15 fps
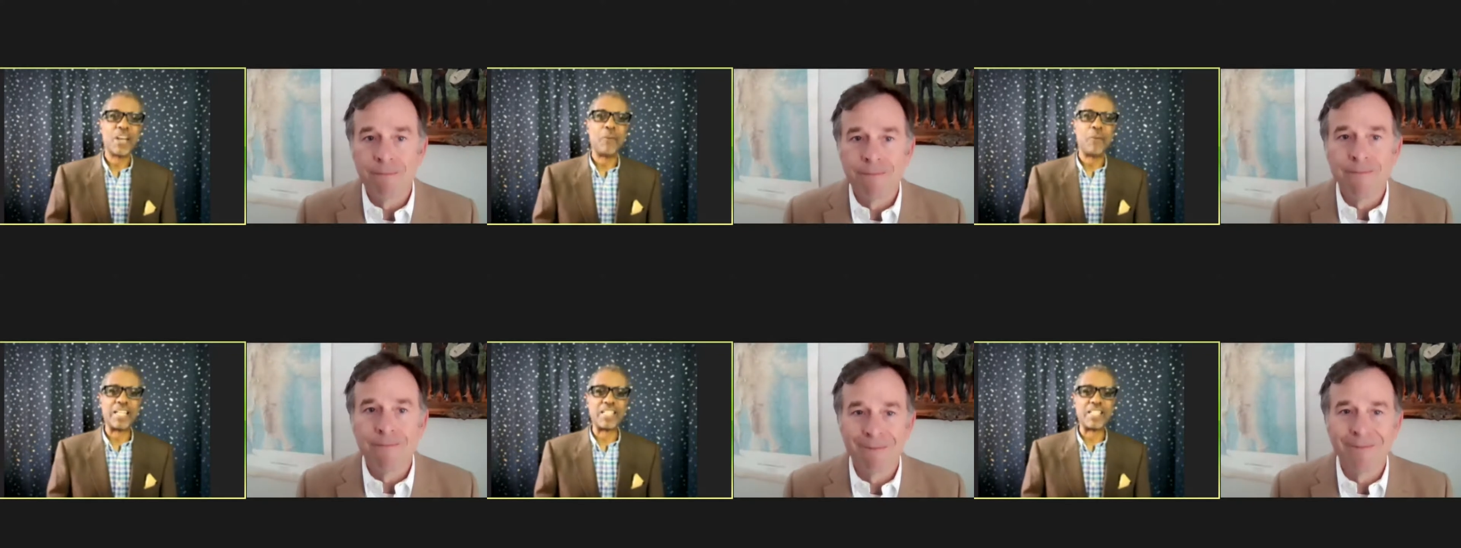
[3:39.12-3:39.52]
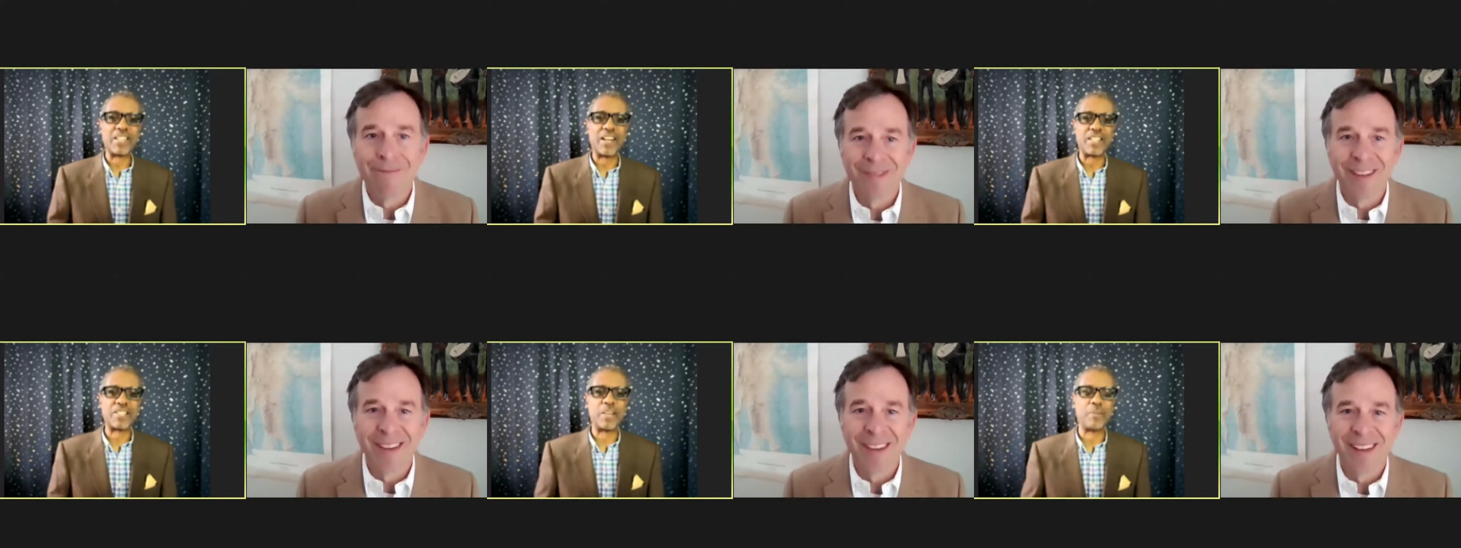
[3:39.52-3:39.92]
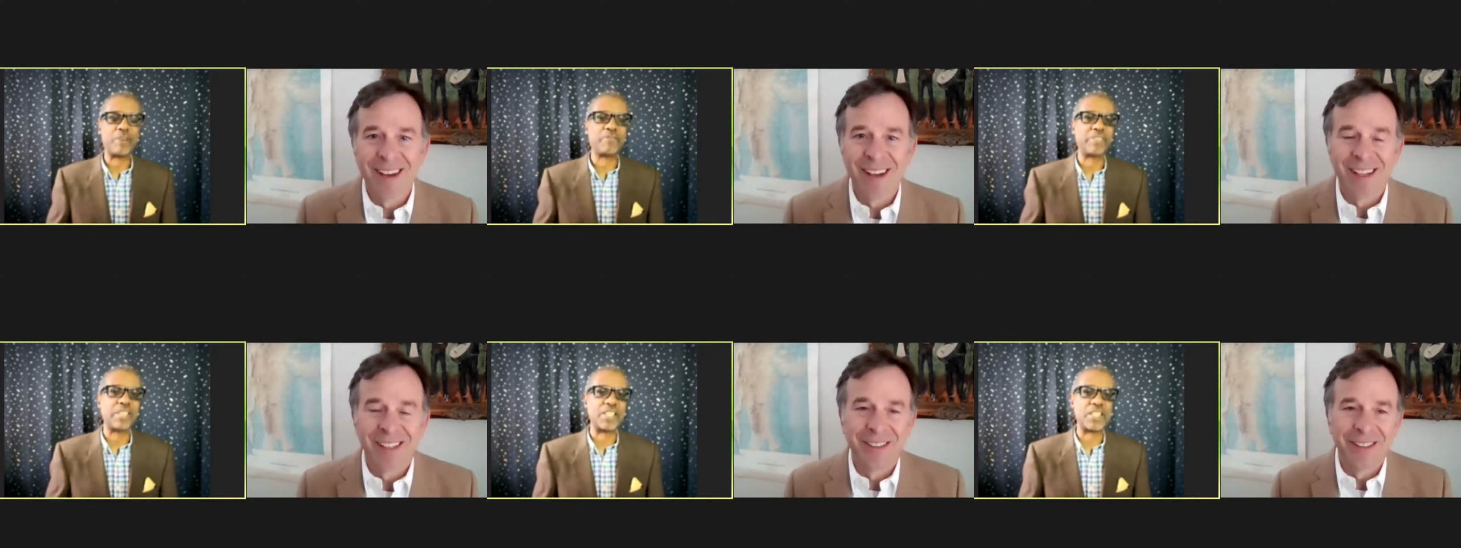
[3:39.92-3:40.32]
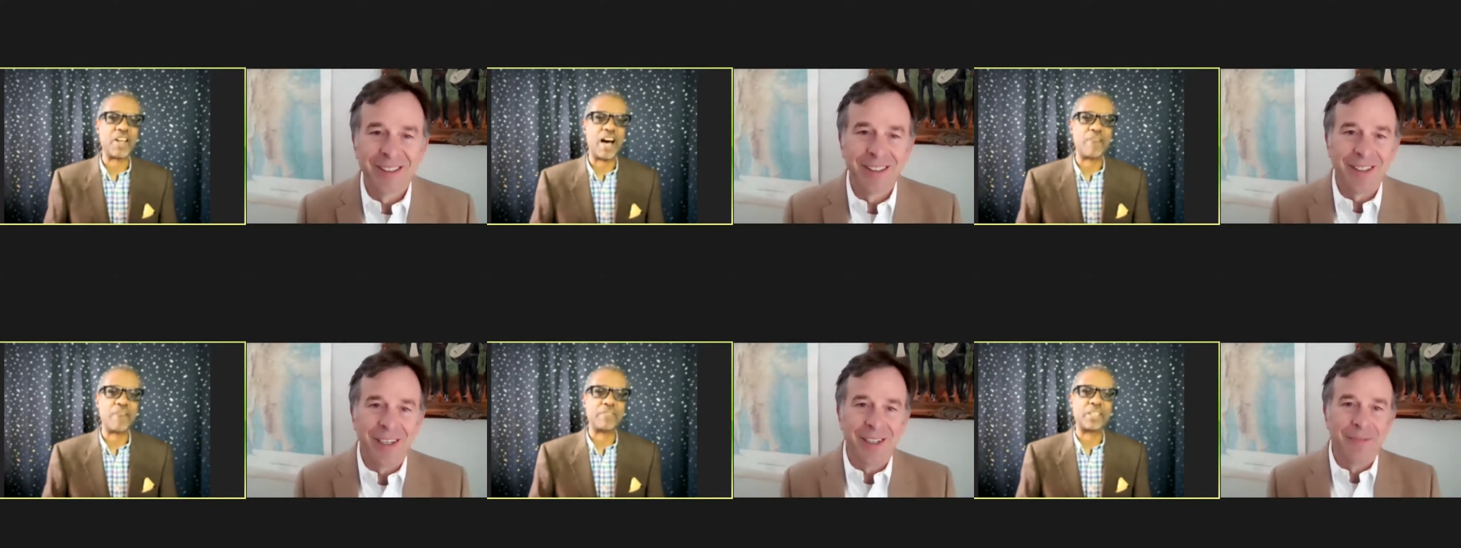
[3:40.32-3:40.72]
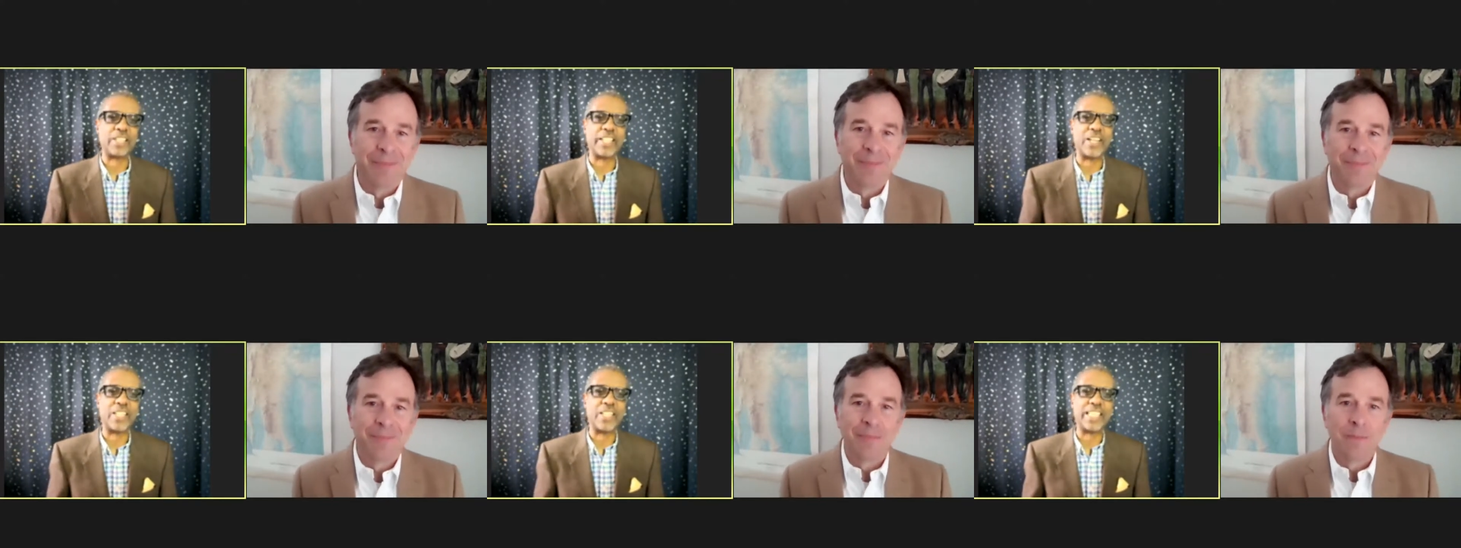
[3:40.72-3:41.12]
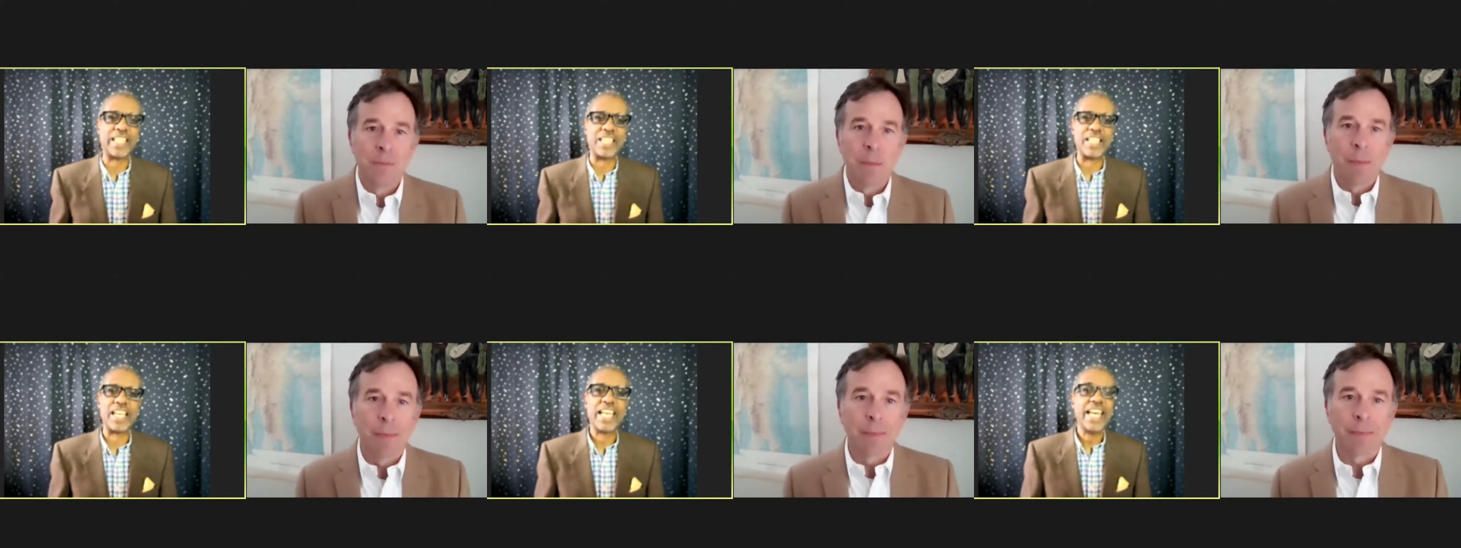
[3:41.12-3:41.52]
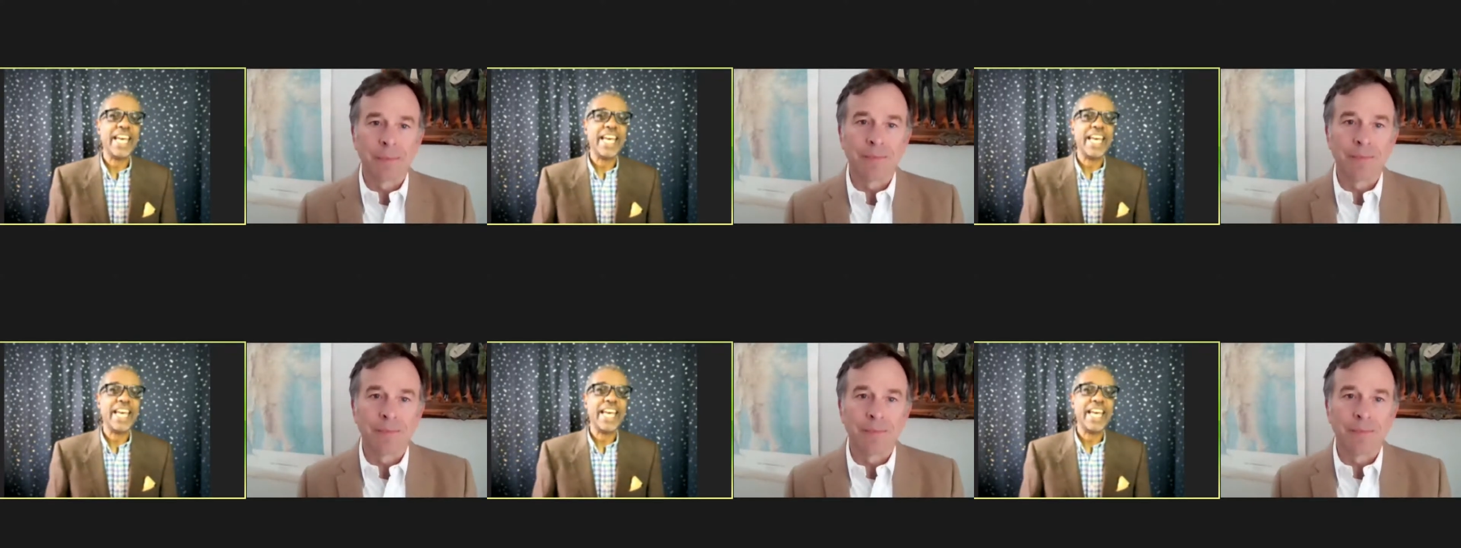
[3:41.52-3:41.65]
Speaker 1: so I want to start somewhere philosophically on this.